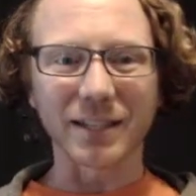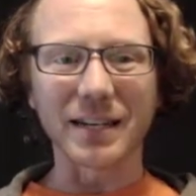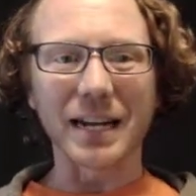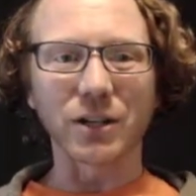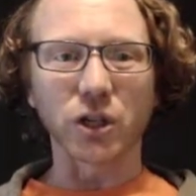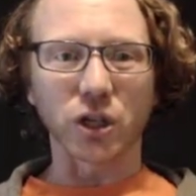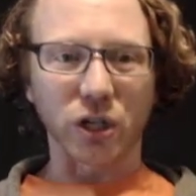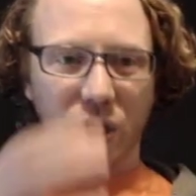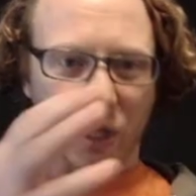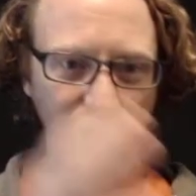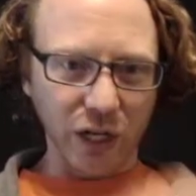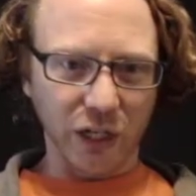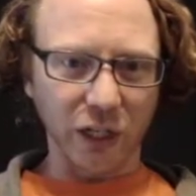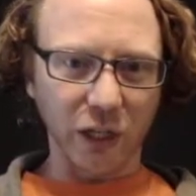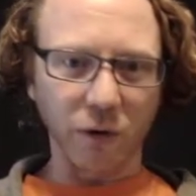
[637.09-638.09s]
It's not just
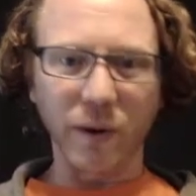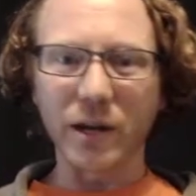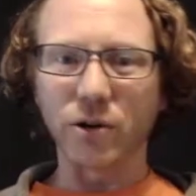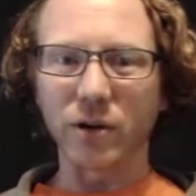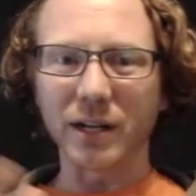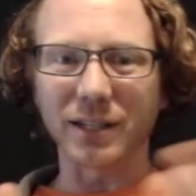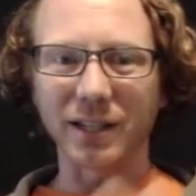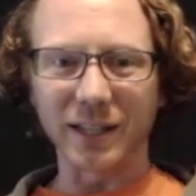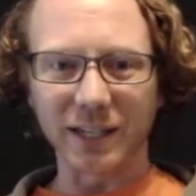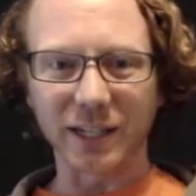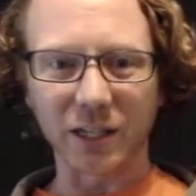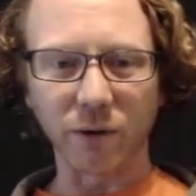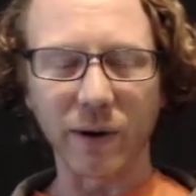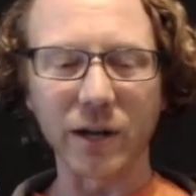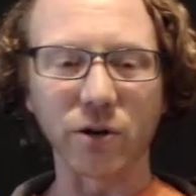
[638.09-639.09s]
this is the way you dress and
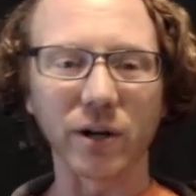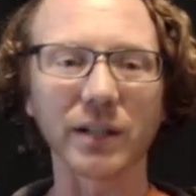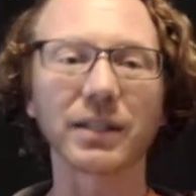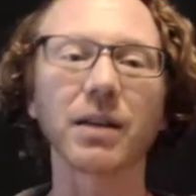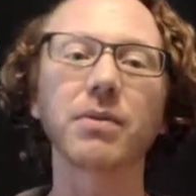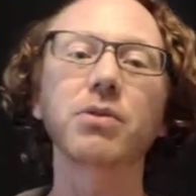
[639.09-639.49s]
this is the way you dress.